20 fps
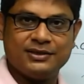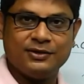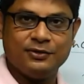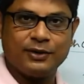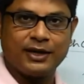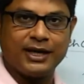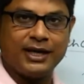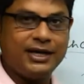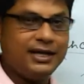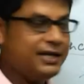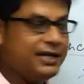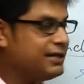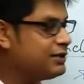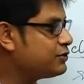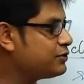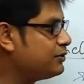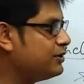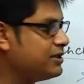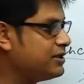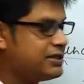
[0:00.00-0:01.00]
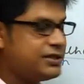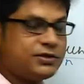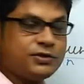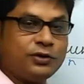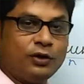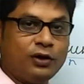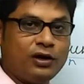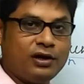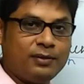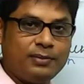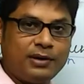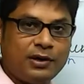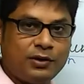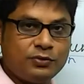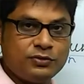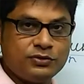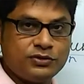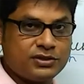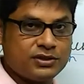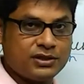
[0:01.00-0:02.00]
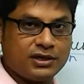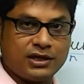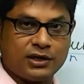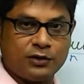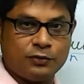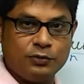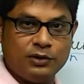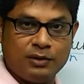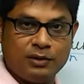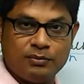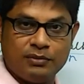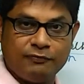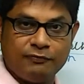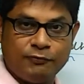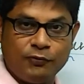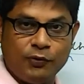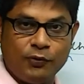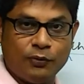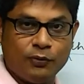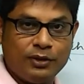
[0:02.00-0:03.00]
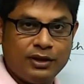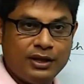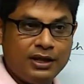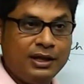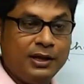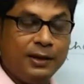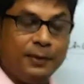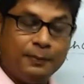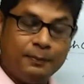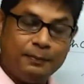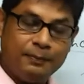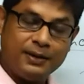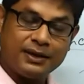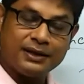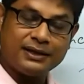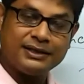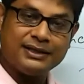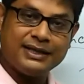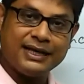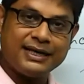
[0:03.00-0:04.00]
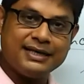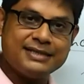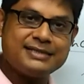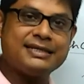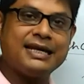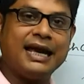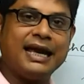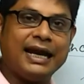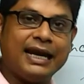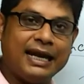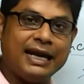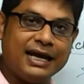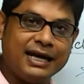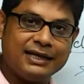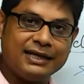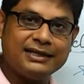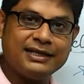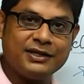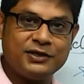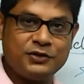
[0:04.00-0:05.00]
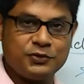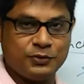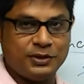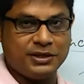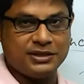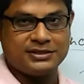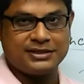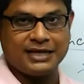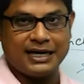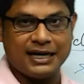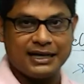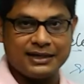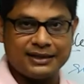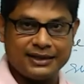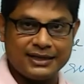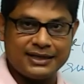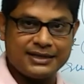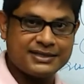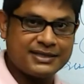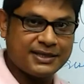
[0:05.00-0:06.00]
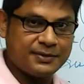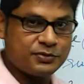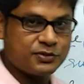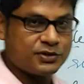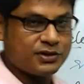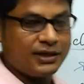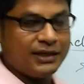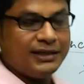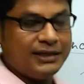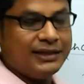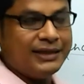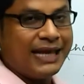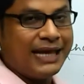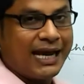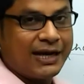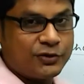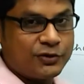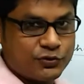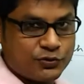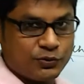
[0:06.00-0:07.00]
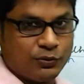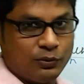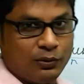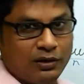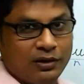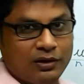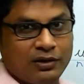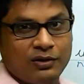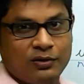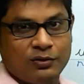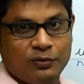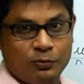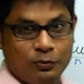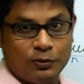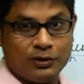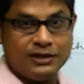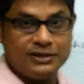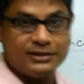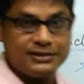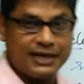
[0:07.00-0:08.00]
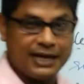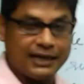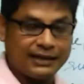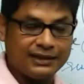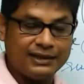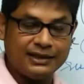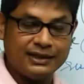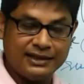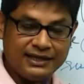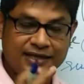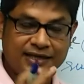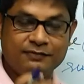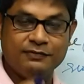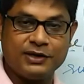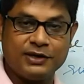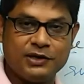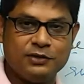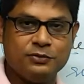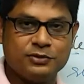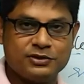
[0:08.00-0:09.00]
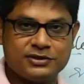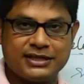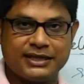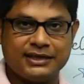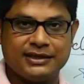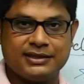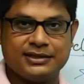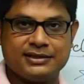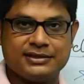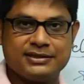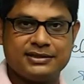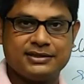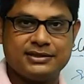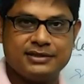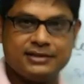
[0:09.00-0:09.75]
Okay, so this is all about rule number 4. But there is another twist, another exception in that rule. What is that? Let me give you a sentence.